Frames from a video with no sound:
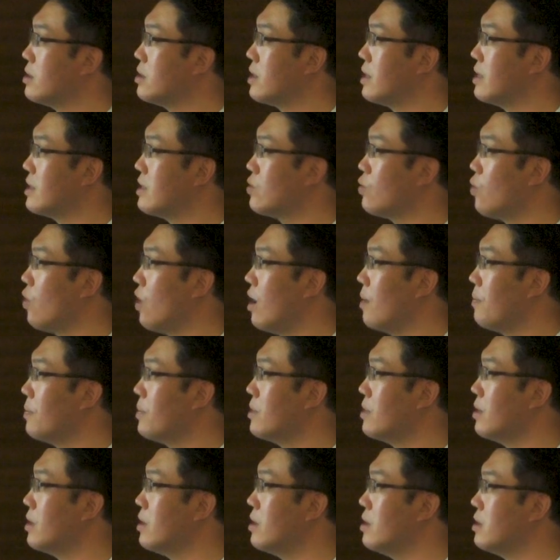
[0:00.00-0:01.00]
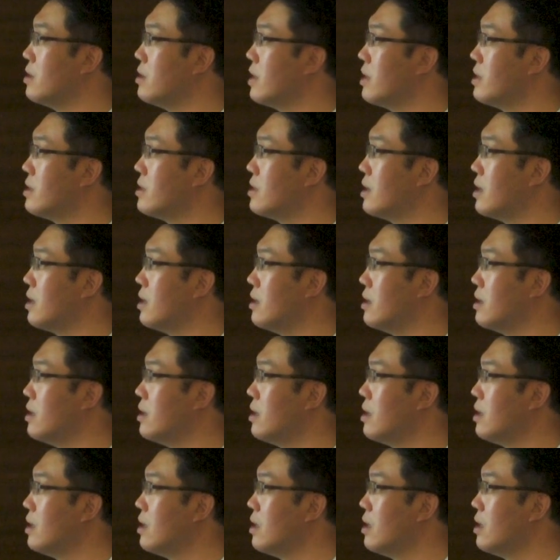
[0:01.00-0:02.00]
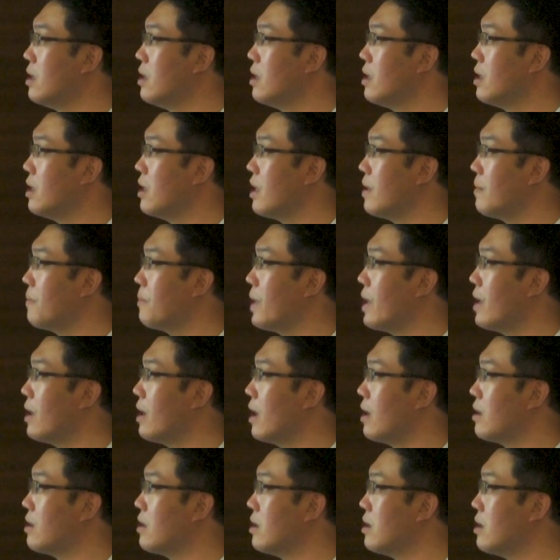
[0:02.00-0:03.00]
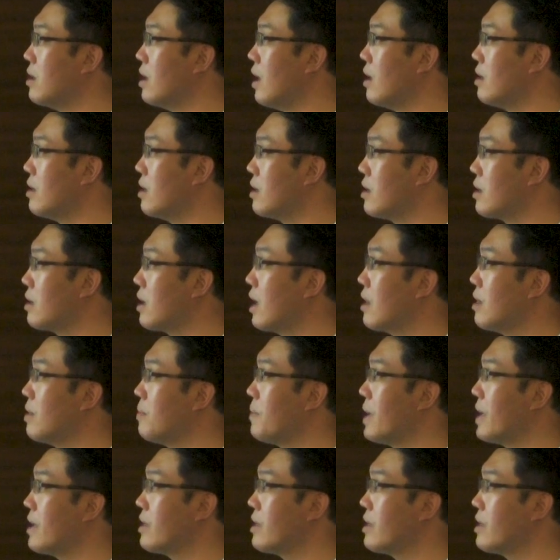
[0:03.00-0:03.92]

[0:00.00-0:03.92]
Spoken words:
disrupt this impact on the gut